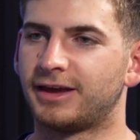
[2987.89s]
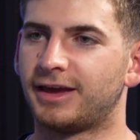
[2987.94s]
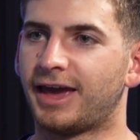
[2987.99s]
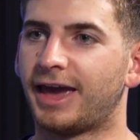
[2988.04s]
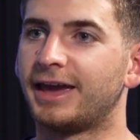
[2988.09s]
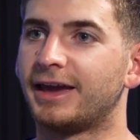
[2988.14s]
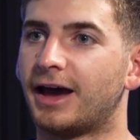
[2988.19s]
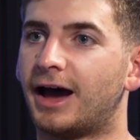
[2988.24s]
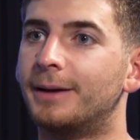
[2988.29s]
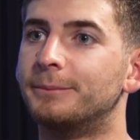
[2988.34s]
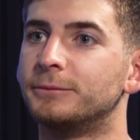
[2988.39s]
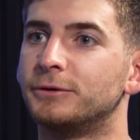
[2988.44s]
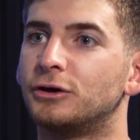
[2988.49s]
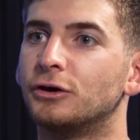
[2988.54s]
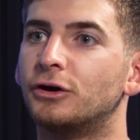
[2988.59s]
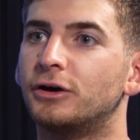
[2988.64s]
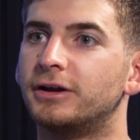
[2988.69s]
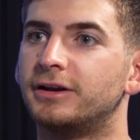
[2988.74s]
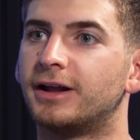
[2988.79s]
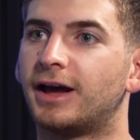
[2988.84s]
hey, I'm
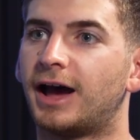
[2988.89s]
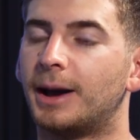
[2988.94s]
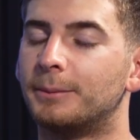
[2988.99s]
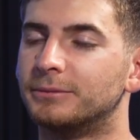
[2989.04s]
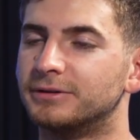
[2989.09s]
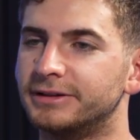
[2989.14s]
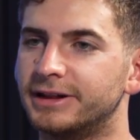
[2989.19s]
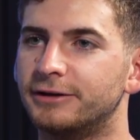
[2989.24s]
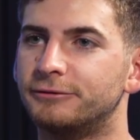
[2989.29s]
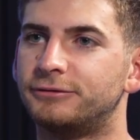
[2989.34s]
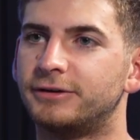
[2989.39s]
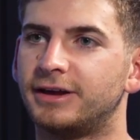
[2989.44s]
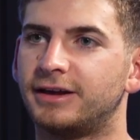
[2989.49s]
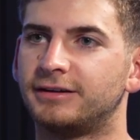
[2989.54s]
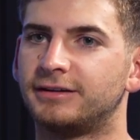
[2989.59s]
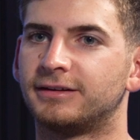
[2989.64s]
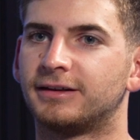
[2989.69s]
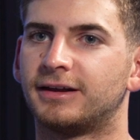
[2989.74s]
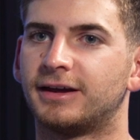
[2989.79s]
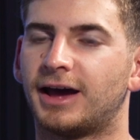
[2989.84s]
good, I'm living,